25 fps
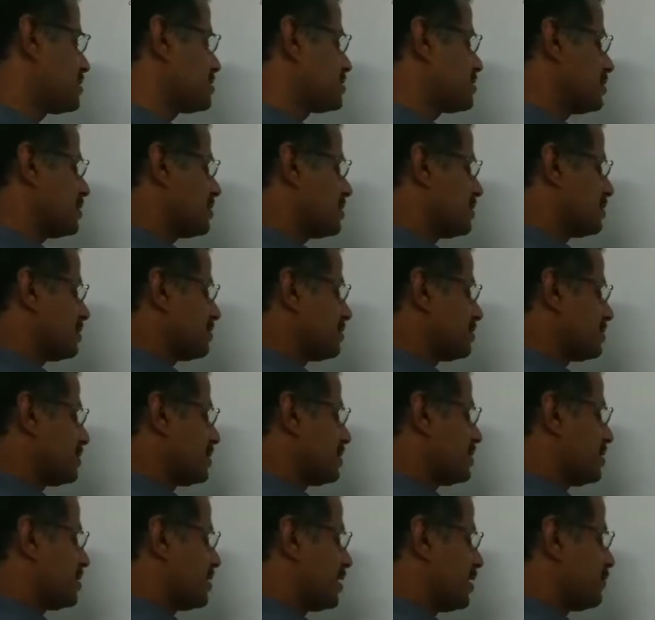is
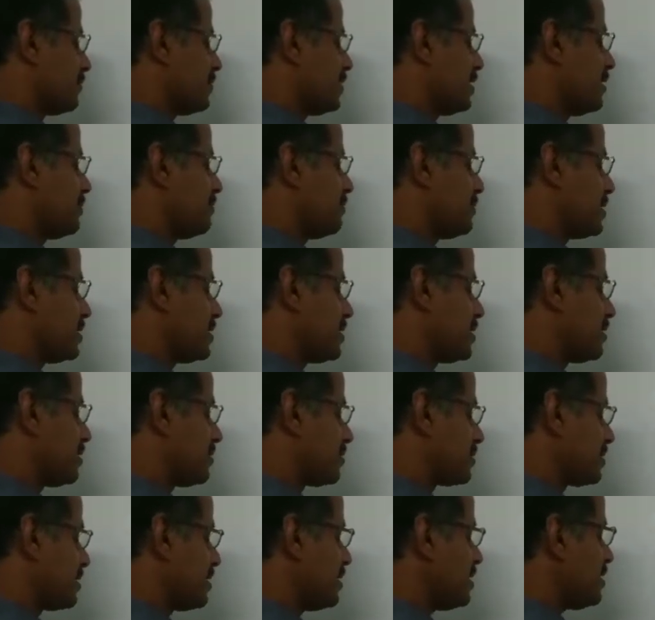very heavily beating
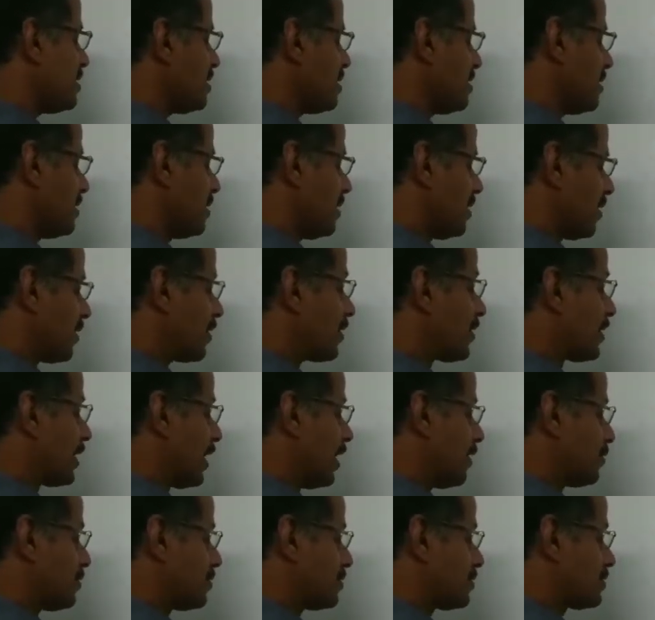on the
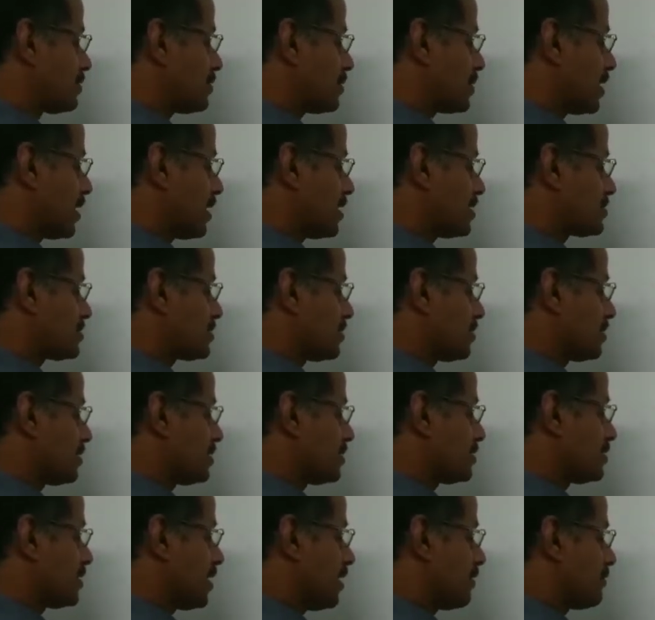ground. Okay, so
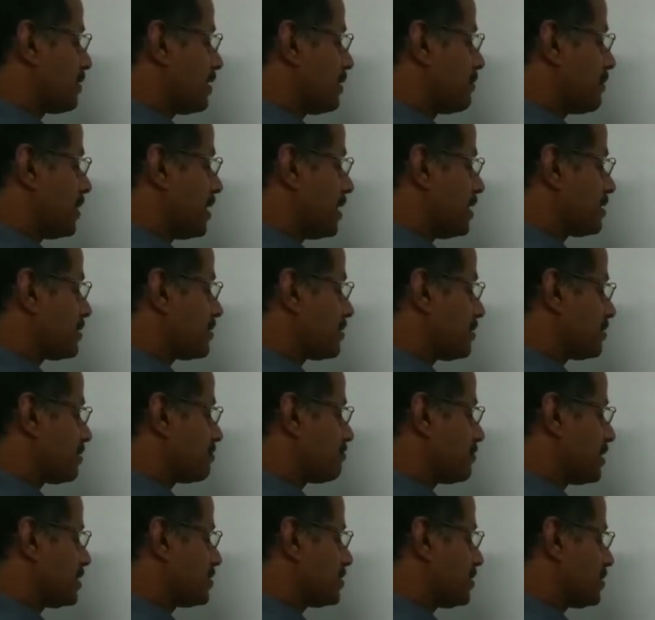it heavily
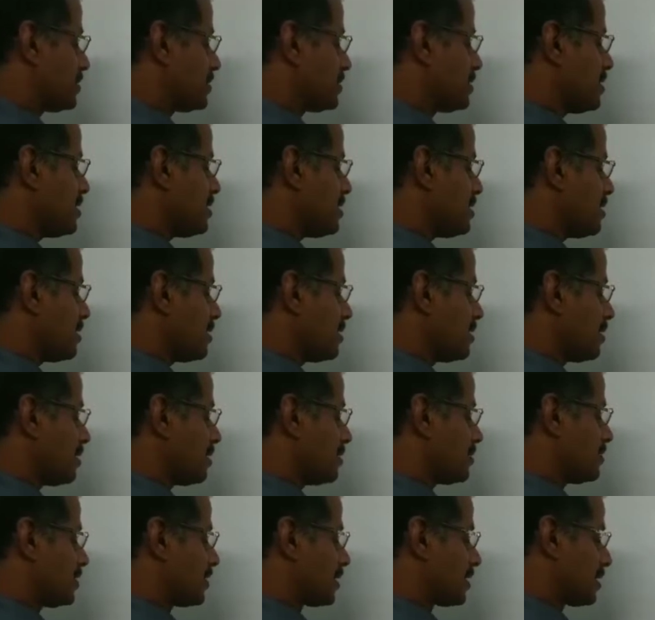bet on the
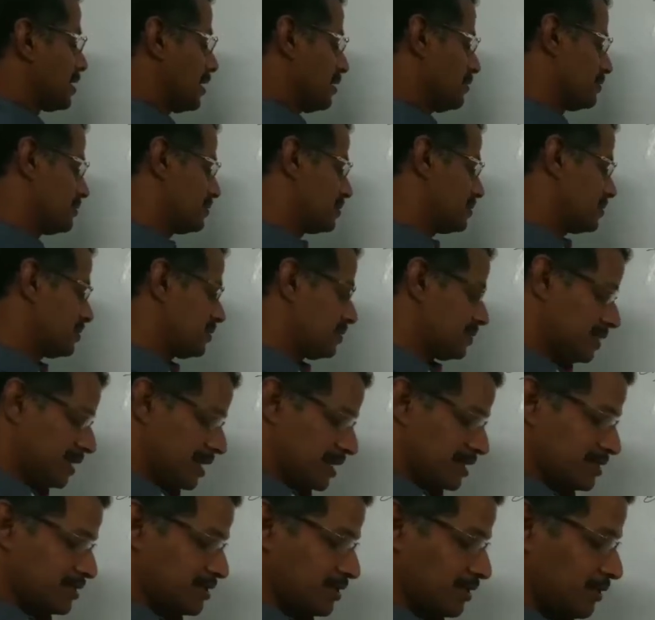ground.
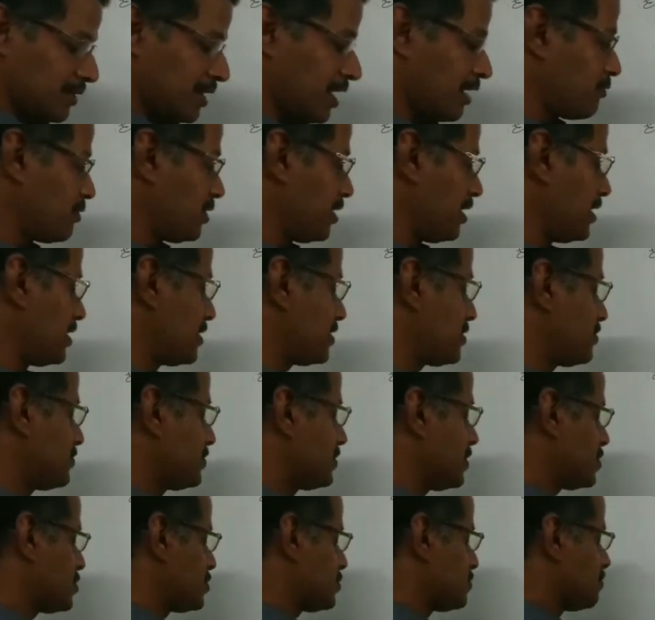Okay, so heavily it
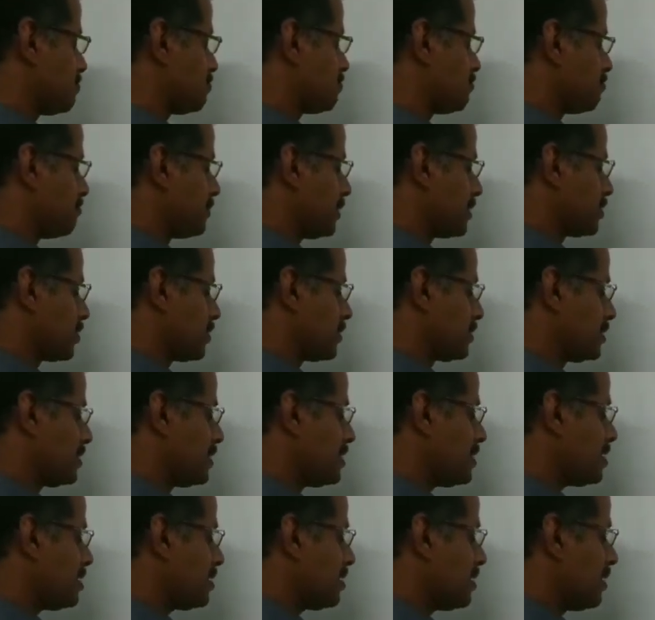just bet on
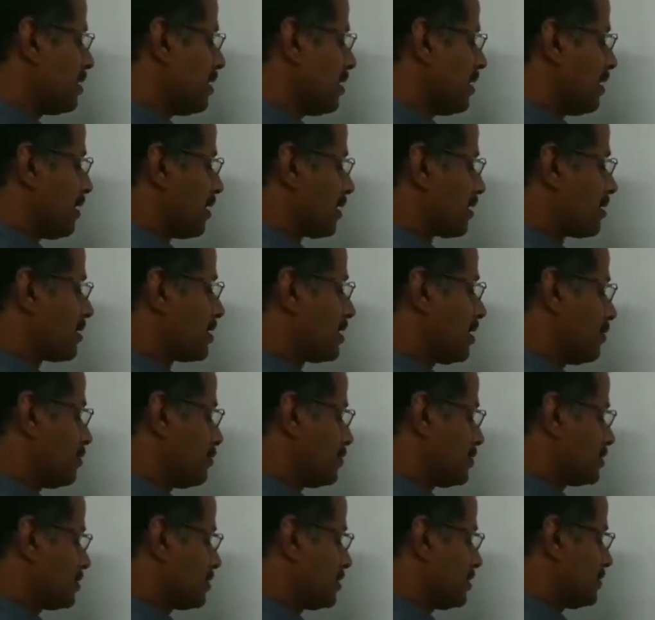the
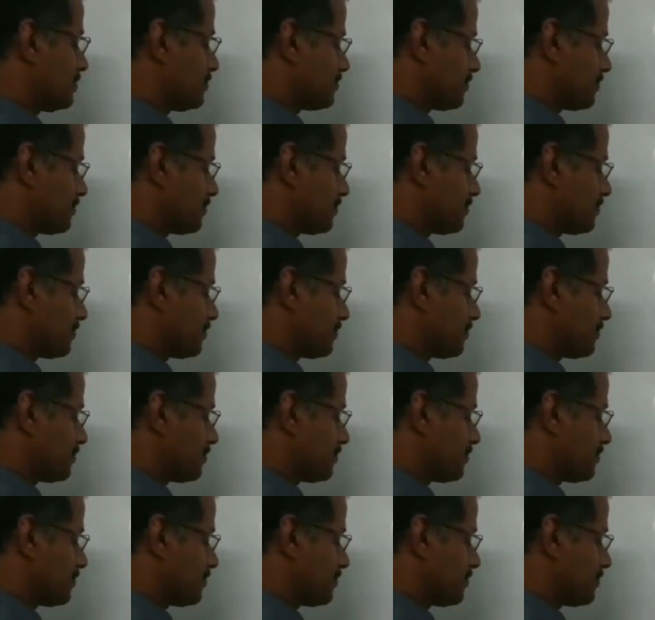ground.